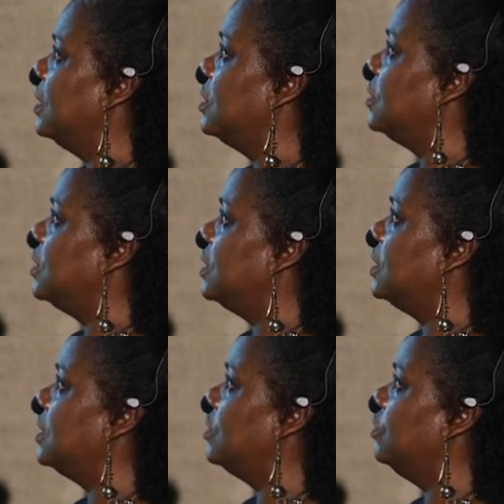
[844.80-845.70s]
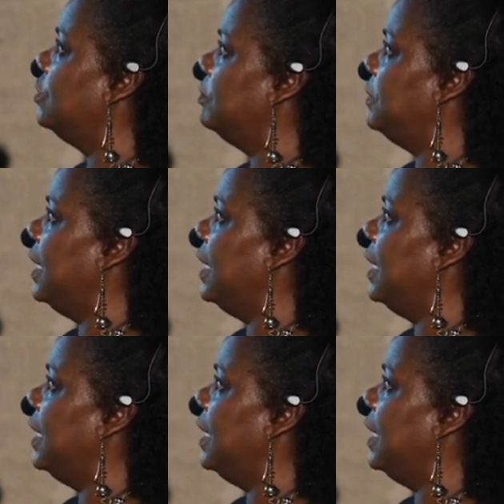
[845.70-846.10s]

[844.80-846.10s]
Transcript: So this is Tulip